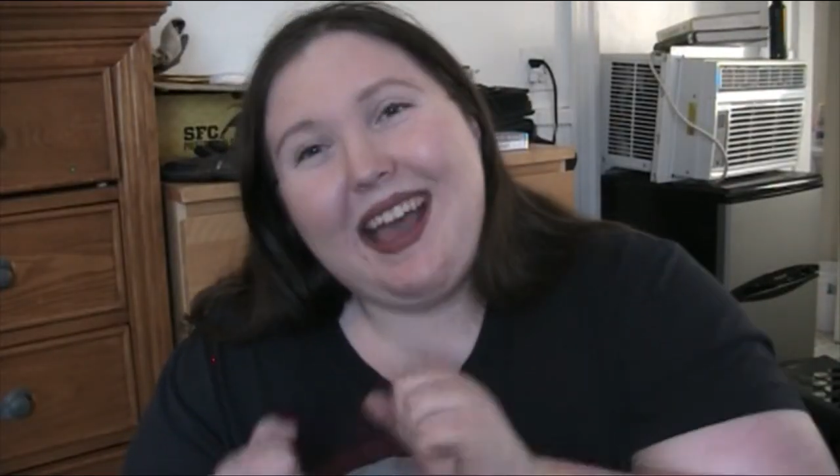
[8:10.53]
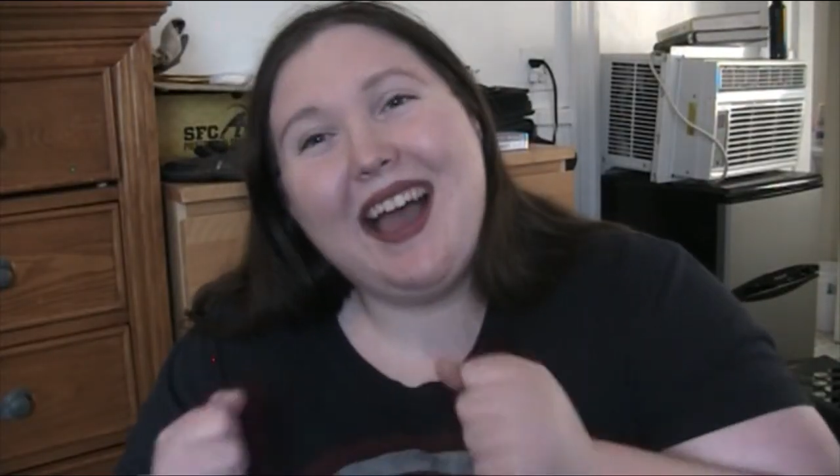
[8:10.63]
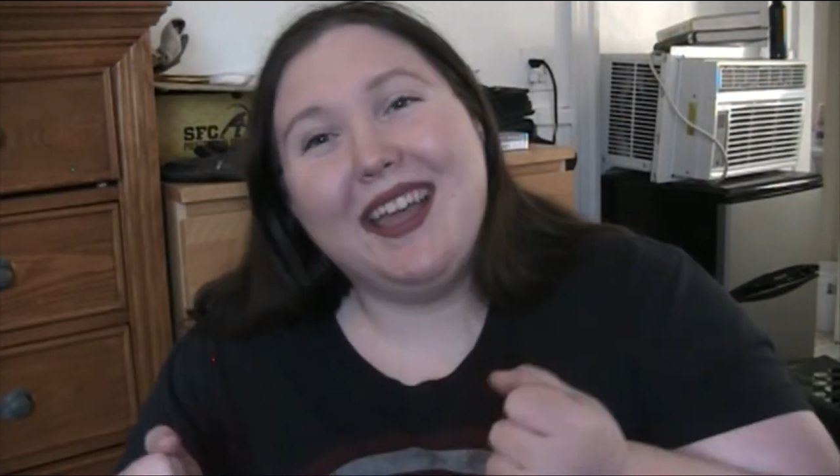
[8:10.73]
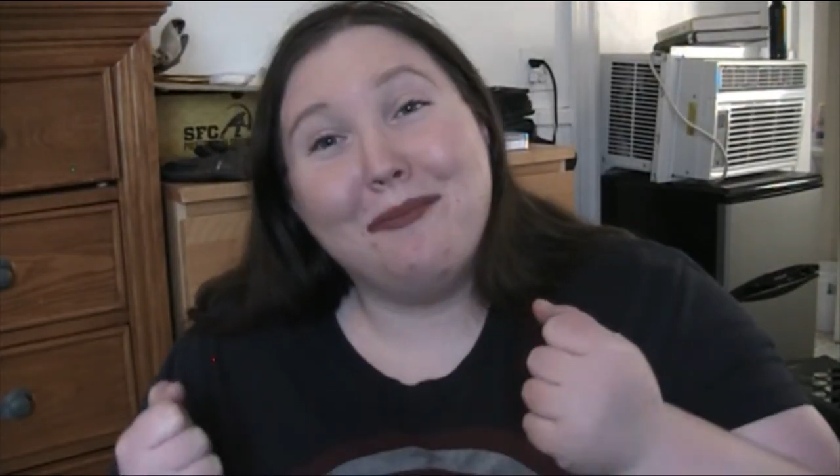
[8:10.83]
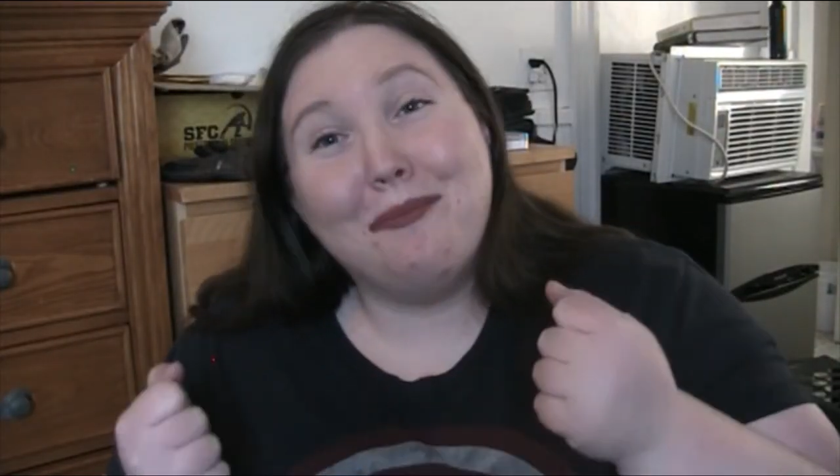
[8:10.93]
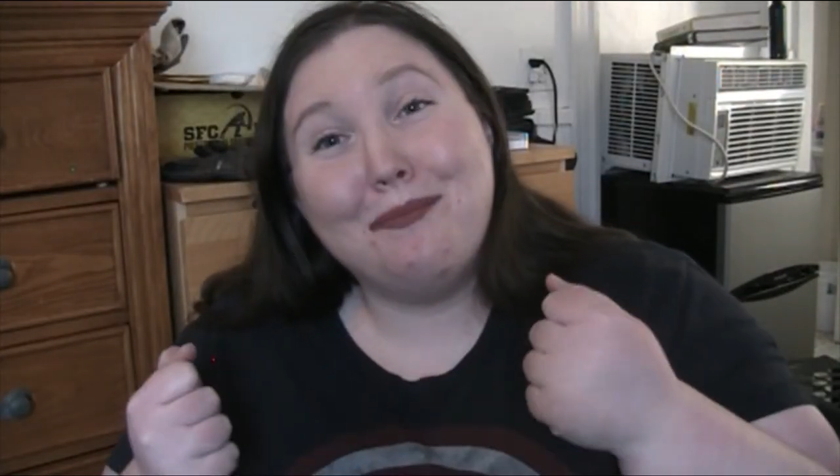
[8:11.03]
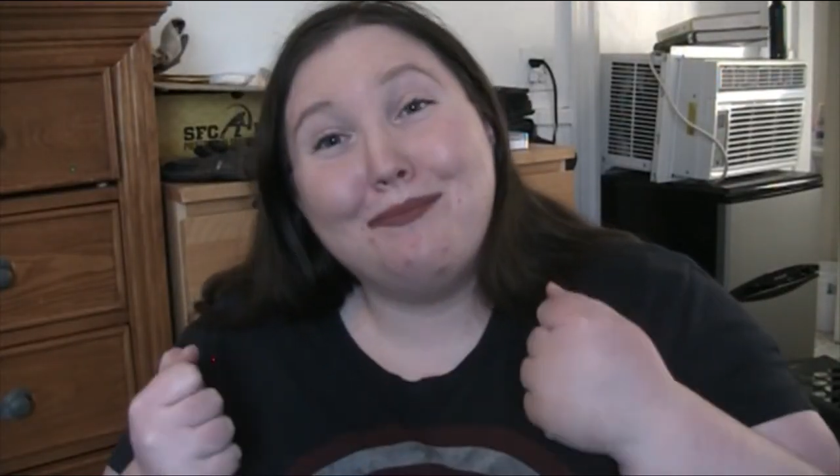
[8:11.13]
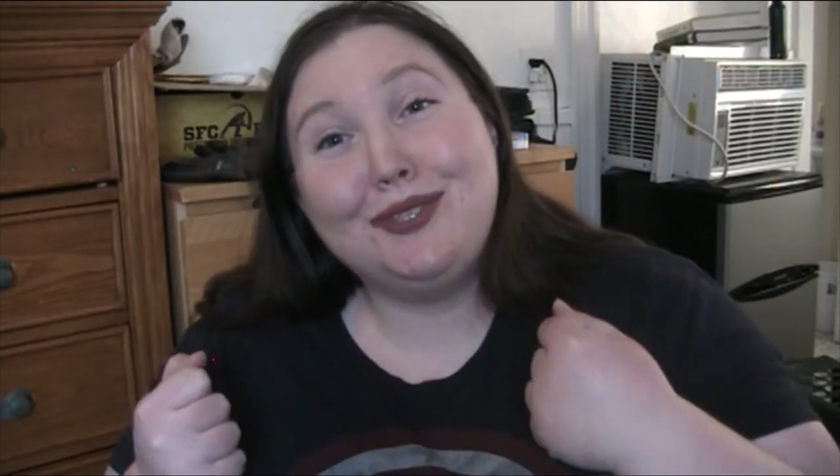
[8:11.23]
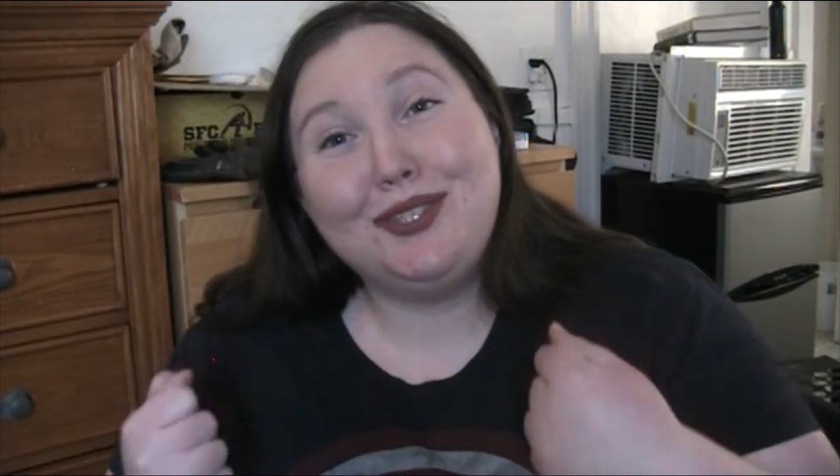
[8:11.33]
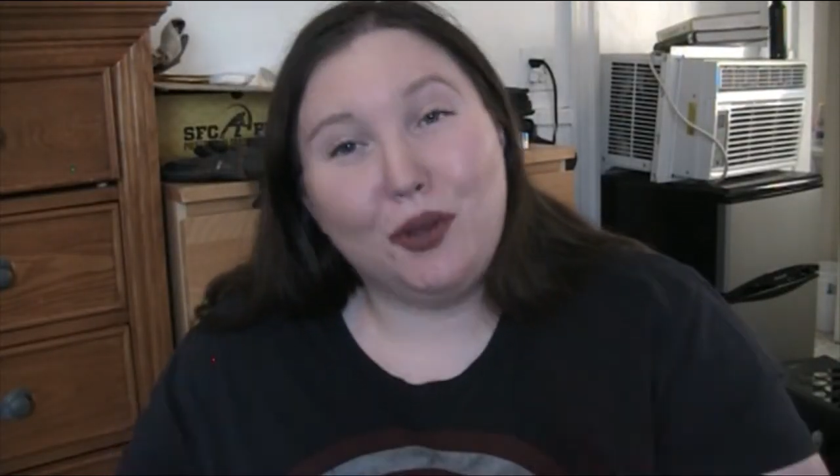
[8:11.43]
I am
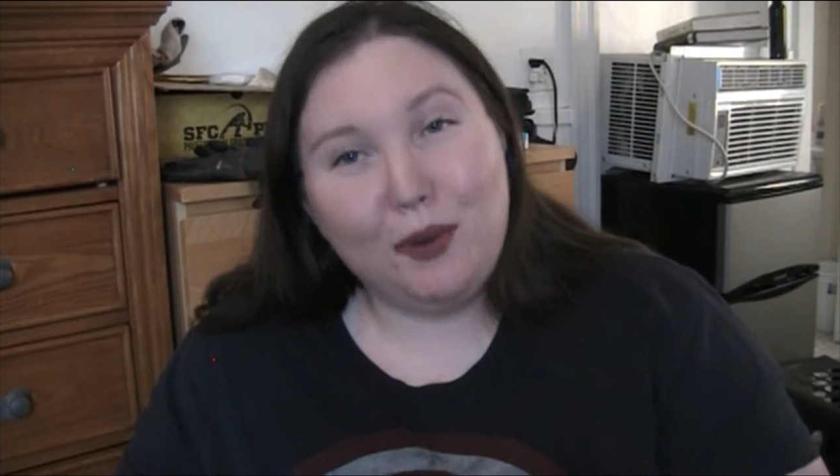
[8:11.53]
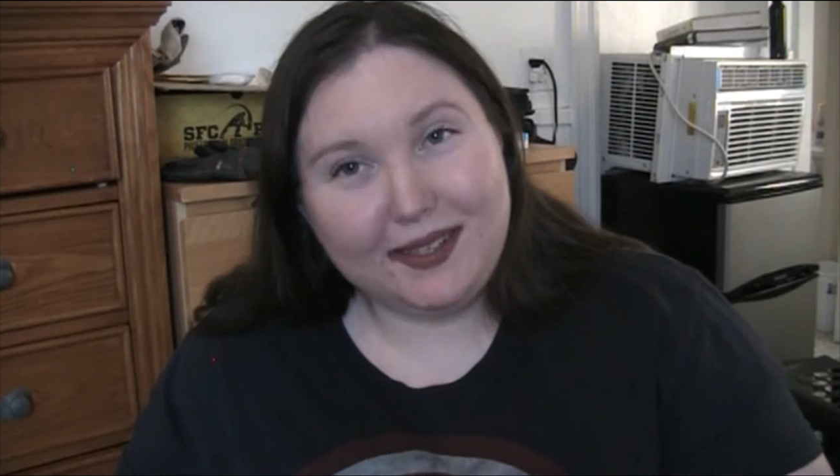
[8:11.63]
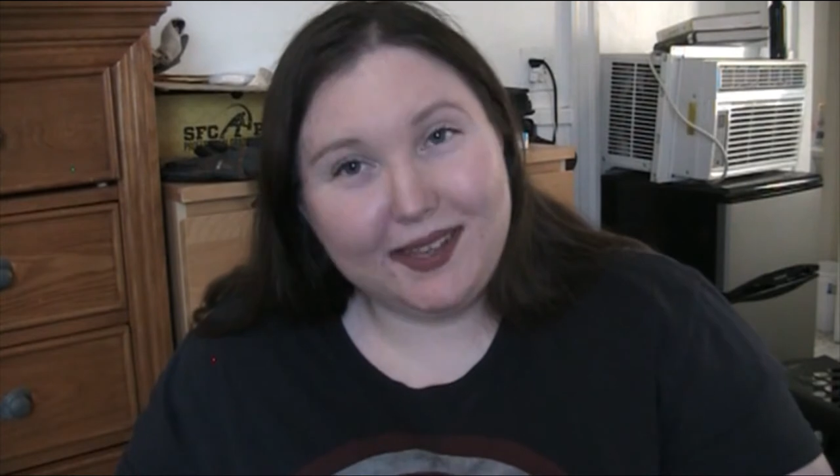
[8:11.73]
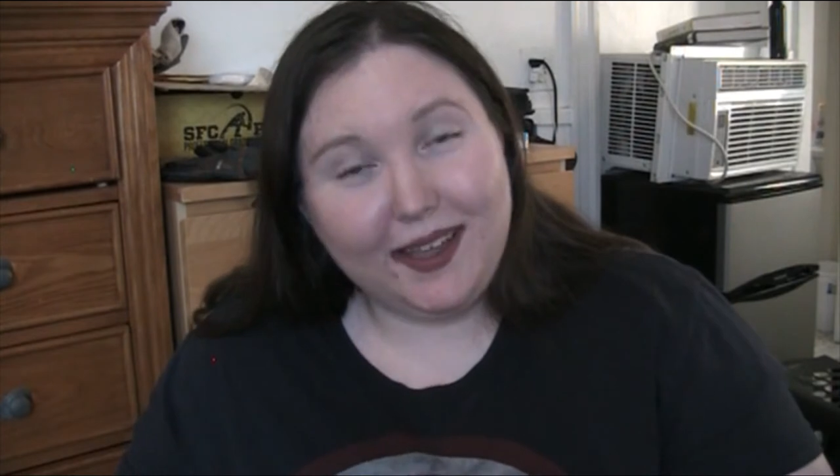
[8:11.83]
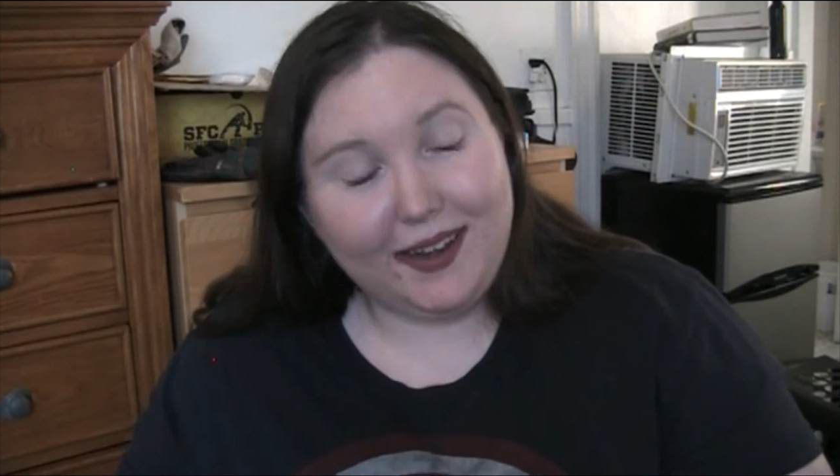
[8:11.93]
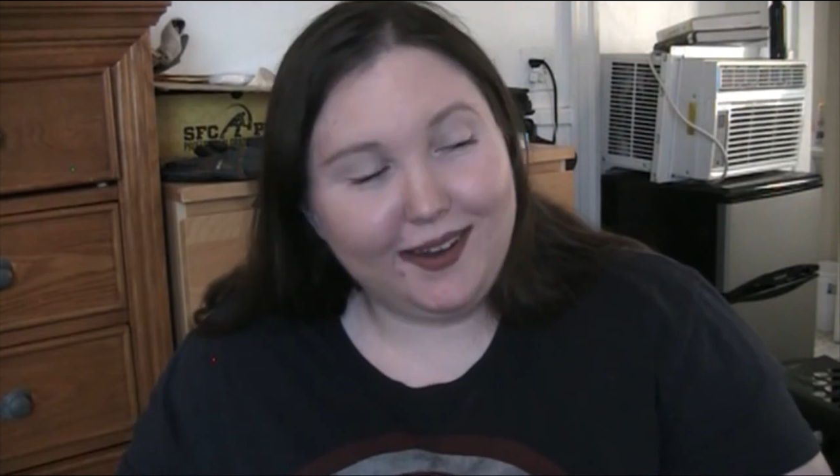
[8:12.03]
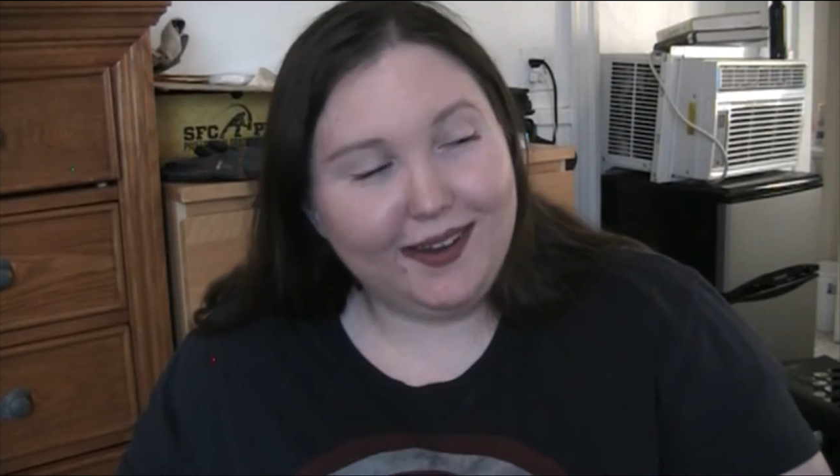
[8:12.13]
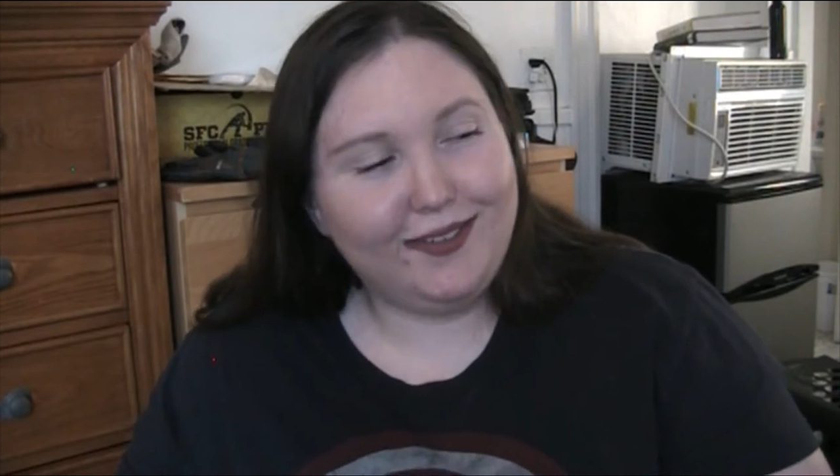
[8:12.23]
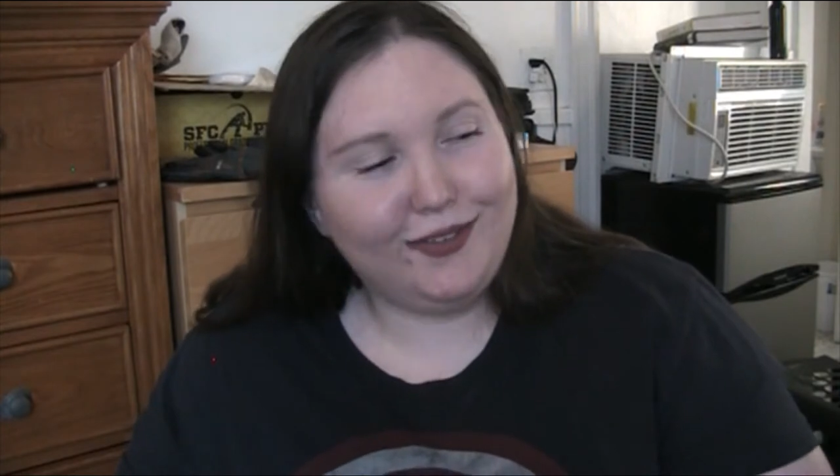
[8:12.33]
so excited